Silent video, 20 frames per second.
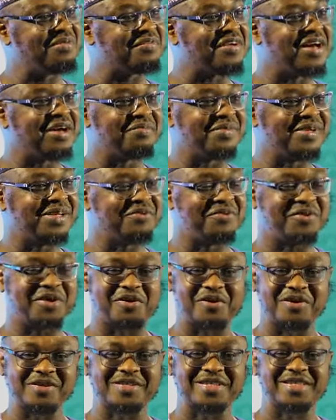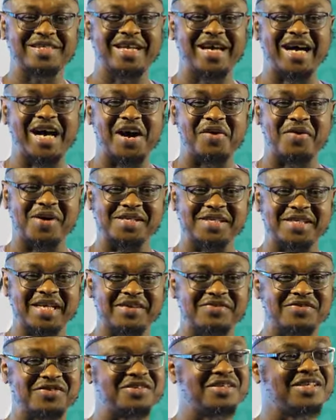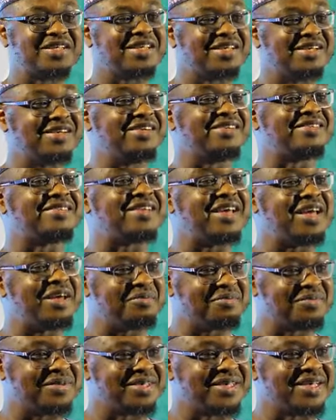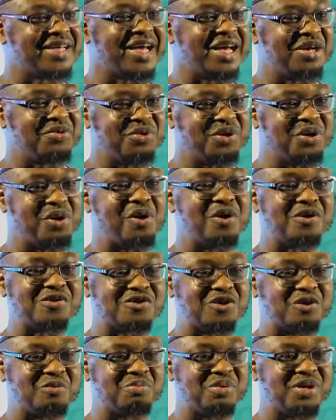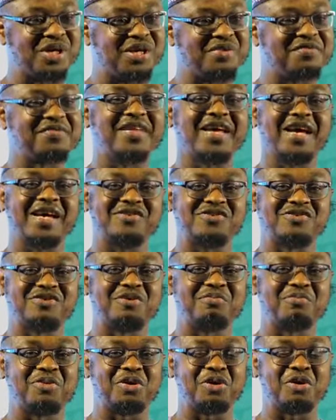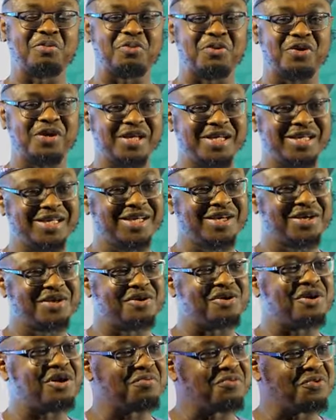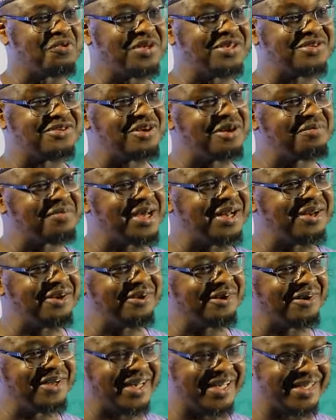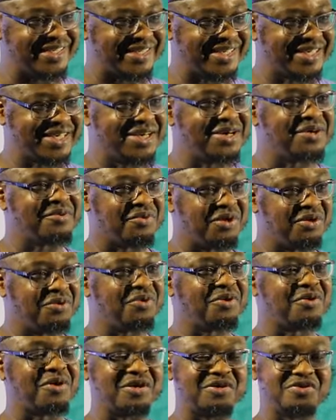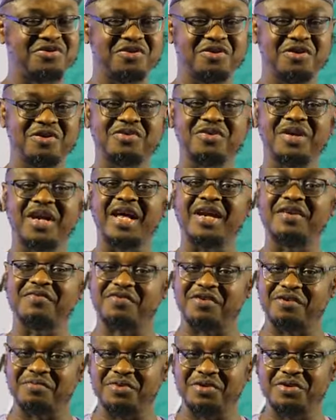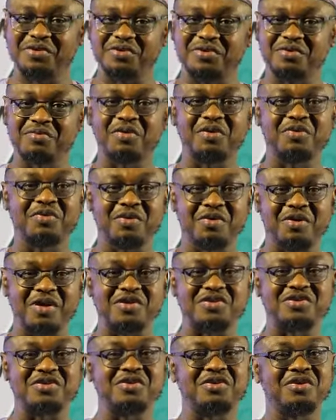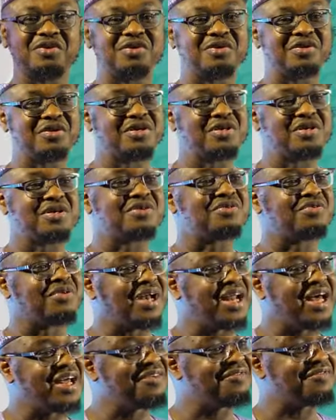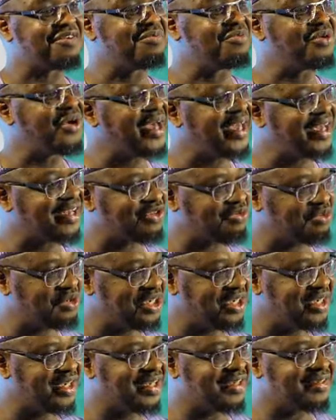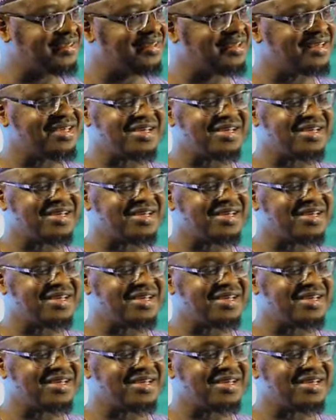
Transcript: family, we consider ourselves the same, and we also believe there is no monopoly of wisdom and knowledge. We will continue to learn from you. We will continue to learn from your experience,